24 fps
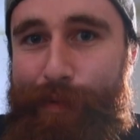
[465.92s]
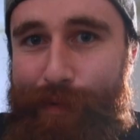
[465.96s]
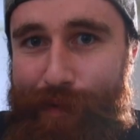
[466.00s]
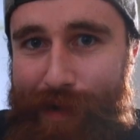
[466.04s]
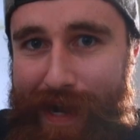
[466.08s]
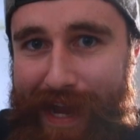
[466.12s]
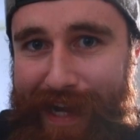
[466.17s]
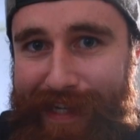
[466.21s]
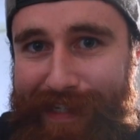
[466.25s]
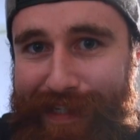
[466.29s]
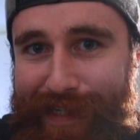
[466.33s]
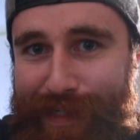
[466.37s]

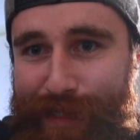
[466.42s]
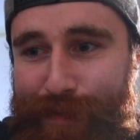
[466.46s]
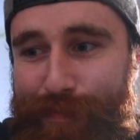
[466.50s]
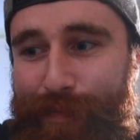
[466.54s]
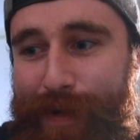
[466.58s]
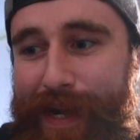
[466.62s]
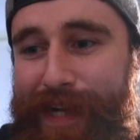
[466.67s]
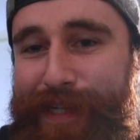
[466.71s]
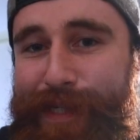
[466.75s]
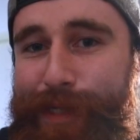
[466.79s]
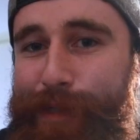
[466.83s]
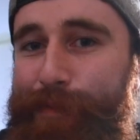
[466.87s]
practice.
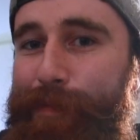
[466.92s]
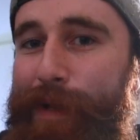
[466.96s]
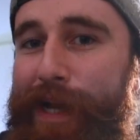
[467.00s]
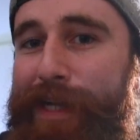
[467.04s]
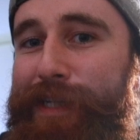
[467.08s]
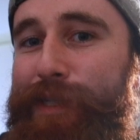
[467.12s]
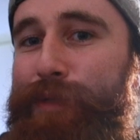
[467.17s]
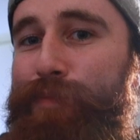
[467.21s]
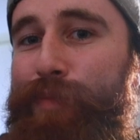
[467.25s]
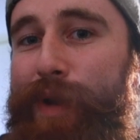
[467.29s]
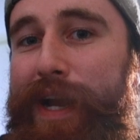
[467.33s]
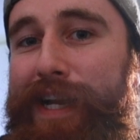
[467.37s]

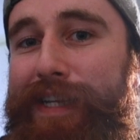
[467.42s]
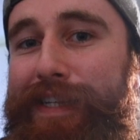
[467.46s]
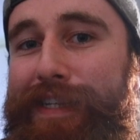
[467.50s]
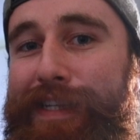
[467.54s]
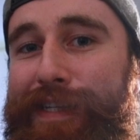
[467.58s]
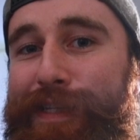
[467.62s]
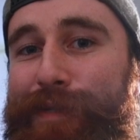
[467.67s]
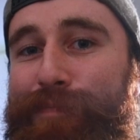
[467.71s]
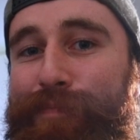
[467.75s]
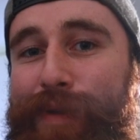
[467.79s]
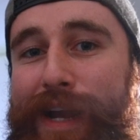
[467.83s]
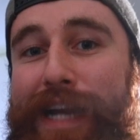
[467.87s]

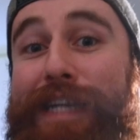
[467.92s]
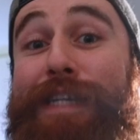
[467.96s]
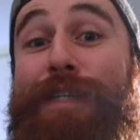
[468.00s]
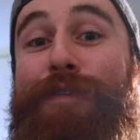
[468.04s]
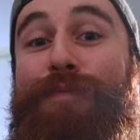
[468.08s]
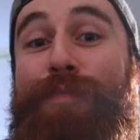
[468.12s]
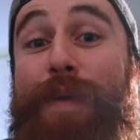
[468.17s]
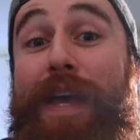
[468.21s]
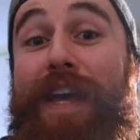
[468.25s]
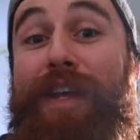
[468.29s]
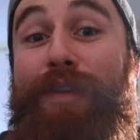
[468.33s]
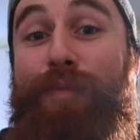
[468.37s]

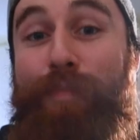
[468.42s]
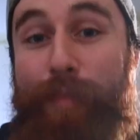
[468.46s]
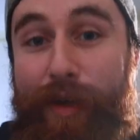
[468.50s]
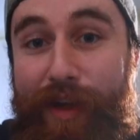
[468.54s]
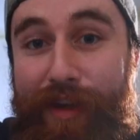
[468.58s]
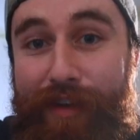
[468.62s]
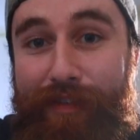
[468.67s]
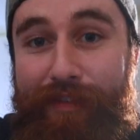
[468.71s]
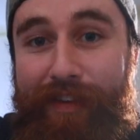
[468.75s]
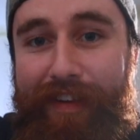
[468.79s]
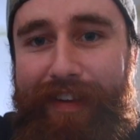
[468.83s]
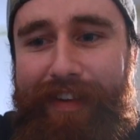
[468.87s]
Practice makes
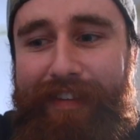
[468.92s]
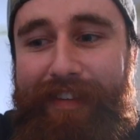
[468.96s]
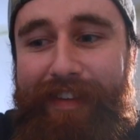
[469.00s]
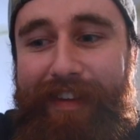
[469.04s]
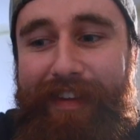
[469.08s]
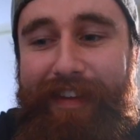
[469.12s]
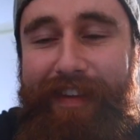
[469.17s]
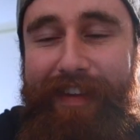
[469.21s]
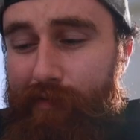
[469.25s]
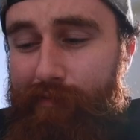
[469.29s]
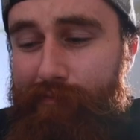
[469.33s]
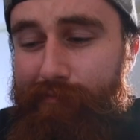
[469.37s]
perfect.
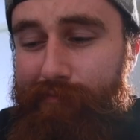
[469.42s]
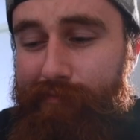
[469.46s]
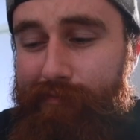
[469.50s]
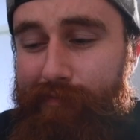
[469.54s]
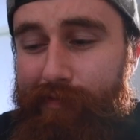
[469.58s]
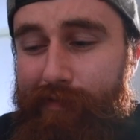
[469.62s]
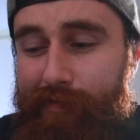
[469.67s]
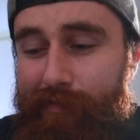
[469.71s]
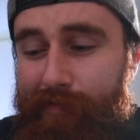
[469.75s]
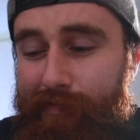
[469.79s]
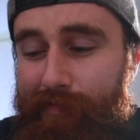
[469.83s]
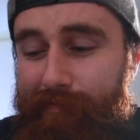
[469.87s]

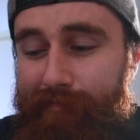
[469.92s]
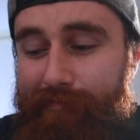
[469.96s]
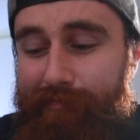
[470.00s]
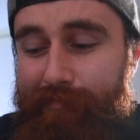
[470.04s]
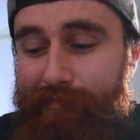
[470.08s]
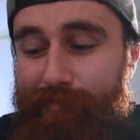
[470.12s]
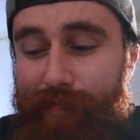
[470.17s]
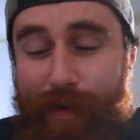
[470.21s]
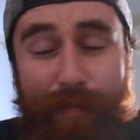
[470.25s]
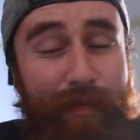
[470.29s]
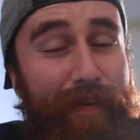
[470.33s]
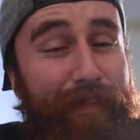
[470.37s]

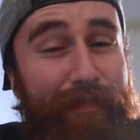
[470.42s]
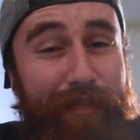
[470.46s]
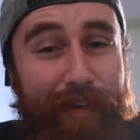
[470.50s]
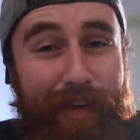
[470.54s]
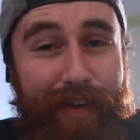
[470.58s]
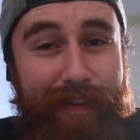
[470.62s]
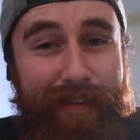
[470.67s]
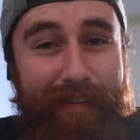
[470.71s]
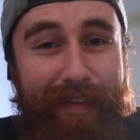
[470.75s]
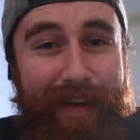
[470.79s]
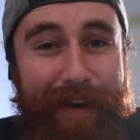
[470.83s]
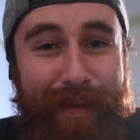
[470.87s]
When we
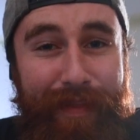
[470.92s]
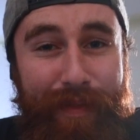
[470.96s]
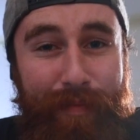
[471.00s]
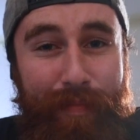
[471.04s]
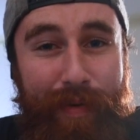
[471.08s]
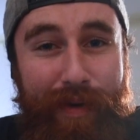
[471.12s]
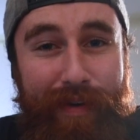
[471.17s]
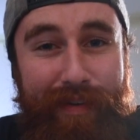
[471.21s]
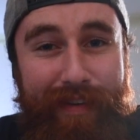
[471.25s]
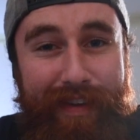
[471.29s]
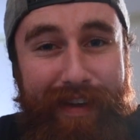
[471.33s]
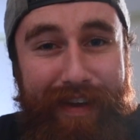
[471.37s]
first started the
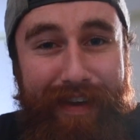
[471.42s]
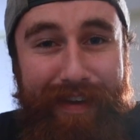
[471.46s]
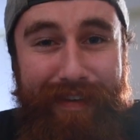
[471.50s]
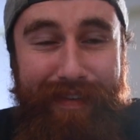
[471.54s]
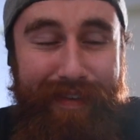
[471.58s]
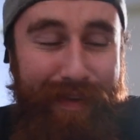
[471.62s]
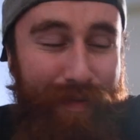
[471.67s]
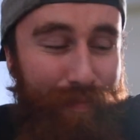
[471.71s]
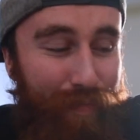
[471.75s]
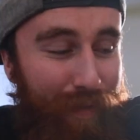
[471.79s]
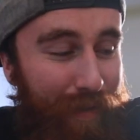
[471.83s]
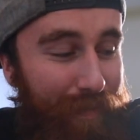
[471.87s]

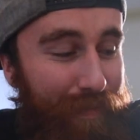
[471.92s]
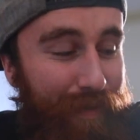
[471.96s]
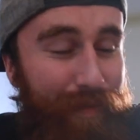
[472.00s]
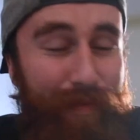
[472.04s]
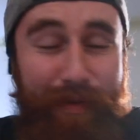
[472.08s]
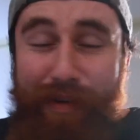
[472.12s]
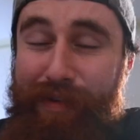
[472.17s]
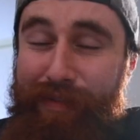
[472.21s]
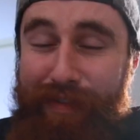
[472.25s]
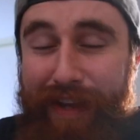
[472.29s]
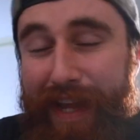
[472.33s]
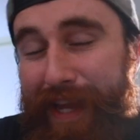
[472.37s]
podcast, it probably
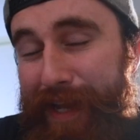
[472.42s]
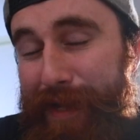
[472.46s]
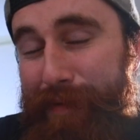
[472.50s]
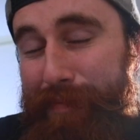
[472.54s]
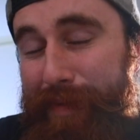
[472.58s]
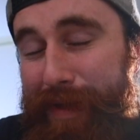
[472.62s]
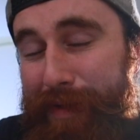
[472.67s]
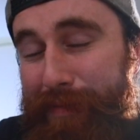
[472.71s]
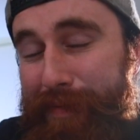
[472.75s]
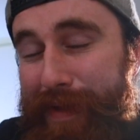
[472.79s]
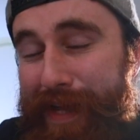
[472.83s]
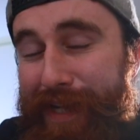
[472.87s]
would have taken
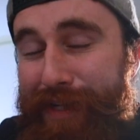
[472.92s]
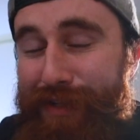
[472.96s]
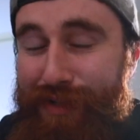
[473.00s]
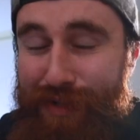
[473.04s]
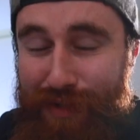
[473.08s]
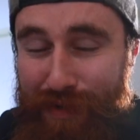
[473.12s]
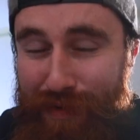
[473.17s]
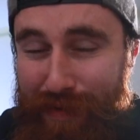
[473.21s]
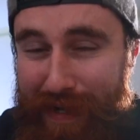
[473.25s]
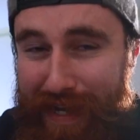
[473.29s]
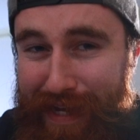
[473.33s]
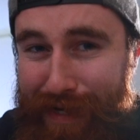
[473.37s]
me about
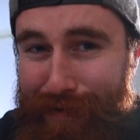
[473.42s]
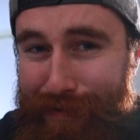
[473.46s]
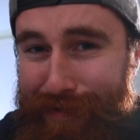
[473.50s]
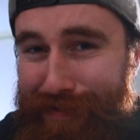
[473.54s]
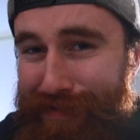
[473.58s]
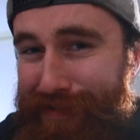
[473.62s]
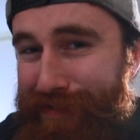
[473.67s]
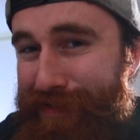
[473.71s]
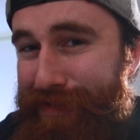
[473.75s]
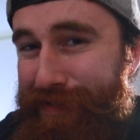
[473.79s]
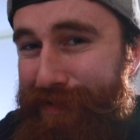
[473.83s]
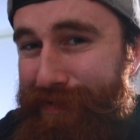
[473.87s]
2
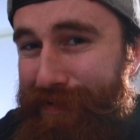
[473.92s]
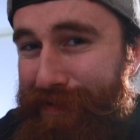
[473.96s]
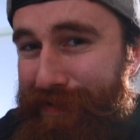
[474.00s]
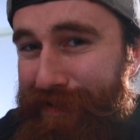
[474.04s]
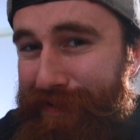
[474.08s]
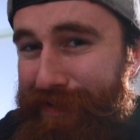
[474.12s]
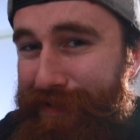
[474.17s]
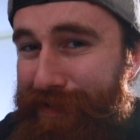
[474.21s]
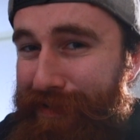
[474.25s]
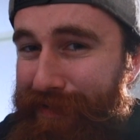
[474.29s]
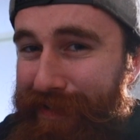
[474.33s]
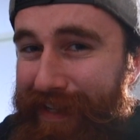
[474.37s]
hours,
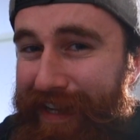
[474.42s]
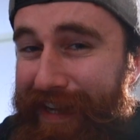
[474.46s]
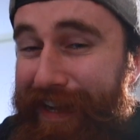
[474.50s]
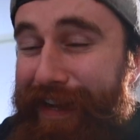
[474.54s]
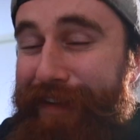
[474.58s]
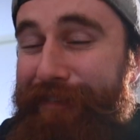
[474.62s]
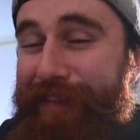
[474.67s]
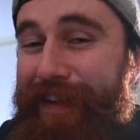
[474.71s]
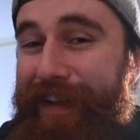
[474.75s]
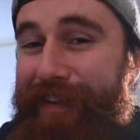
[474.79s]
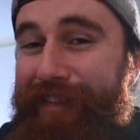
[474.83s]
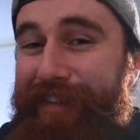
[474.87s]
two and a
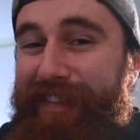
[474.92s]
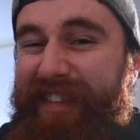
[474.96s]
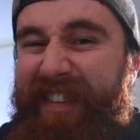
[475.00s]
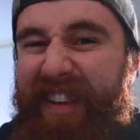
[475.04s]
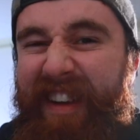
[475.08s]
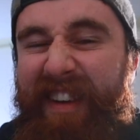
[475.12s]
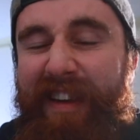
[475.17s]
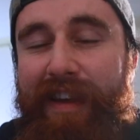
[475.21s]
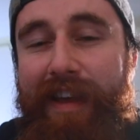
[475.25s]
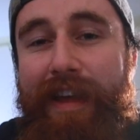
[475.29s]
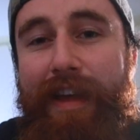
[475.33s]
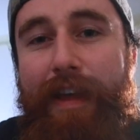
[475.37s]
half hours.
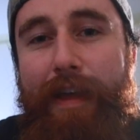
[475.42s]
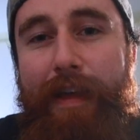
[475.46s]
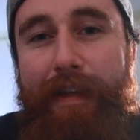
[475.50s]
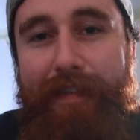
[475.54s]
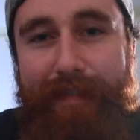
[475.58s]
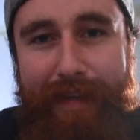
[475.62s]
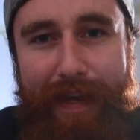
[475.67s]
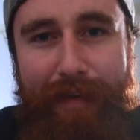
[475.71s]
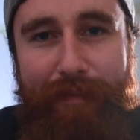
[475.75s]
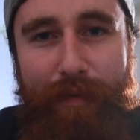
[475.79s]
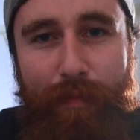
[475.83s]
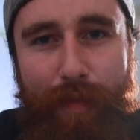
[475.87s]
So
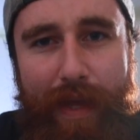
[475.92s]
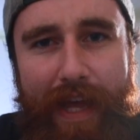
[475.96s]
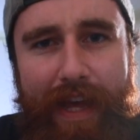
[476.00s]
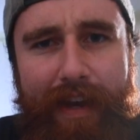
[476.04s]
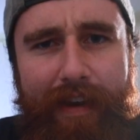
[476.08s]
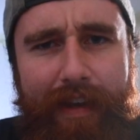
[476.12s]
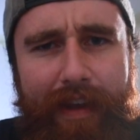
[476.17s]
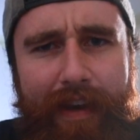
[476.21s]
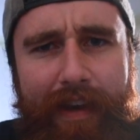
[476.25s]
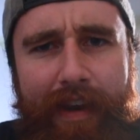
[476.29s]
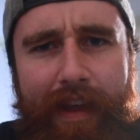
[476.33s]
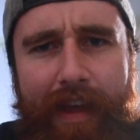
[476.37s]
saved
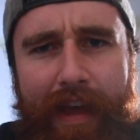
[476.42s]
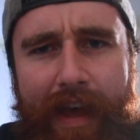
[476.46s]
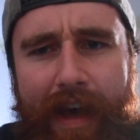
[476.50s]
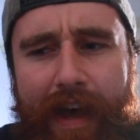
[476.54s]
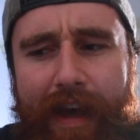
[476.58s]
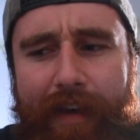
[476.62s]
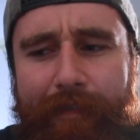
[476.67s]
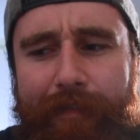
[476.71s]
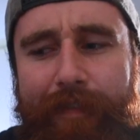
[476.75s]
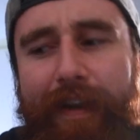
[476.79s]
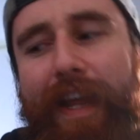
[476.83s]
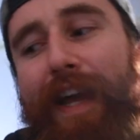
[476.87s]
about
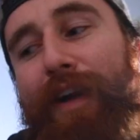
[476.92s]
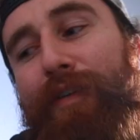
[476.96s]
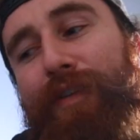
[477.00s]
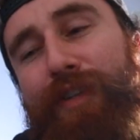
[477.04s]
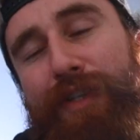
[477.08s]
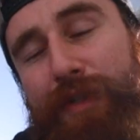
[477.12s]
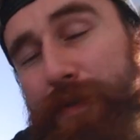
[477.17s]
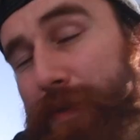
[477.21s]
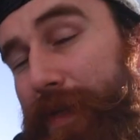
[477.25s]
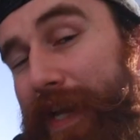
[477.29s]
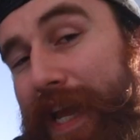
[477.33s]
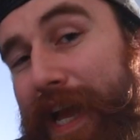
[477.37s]
half an hour
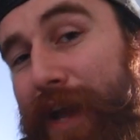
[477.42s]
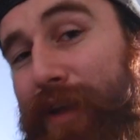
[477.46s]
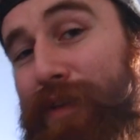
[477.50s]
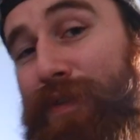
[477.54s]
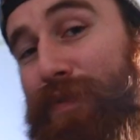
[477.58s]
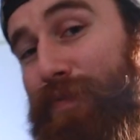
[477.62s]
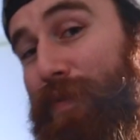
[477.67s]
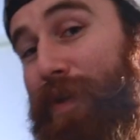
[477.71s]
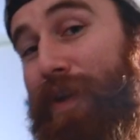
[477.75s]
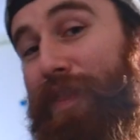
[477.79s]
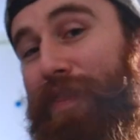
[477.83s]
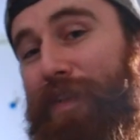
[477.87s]
to an
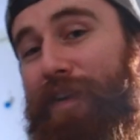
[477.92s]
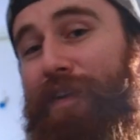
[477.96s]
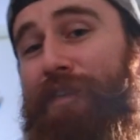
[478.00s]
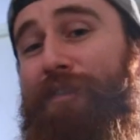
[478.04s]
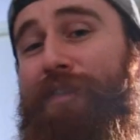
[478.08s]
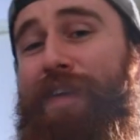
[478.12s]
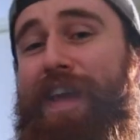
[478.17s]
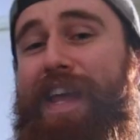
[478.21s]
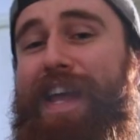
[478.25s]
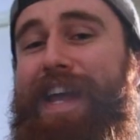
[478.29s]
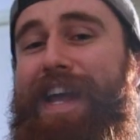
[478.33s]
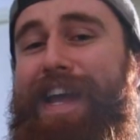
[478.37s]
hour's worth
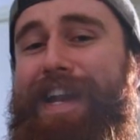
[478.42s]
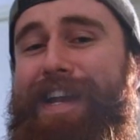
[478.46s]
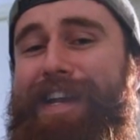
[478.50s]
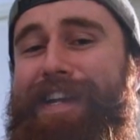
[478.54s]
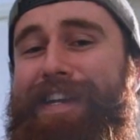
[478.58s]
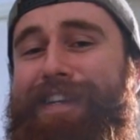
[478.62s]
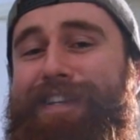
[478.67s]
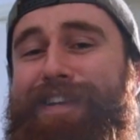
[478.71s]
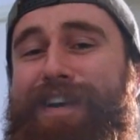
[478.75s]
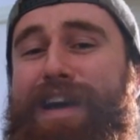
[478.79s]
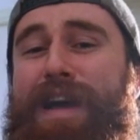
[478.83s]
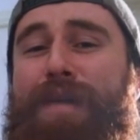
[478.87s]
of
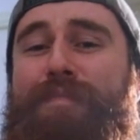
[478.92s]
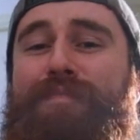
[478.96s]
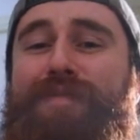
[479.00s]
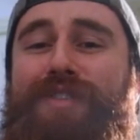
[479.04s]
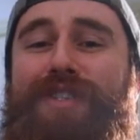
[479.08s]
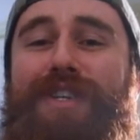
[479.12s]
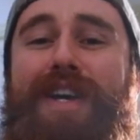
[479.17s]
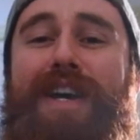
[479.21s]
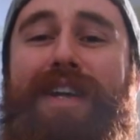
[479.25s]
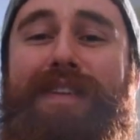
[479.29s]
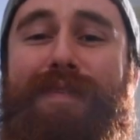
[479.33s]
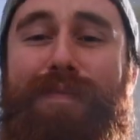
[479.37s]
editing time
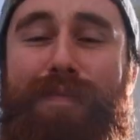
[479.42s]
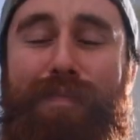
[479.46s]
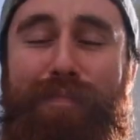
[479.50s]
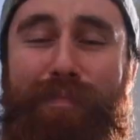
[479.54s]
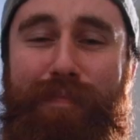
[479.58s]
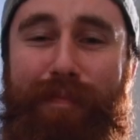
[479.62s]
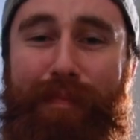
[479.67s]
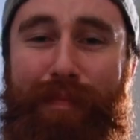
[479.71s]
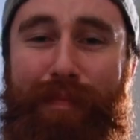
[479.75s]
just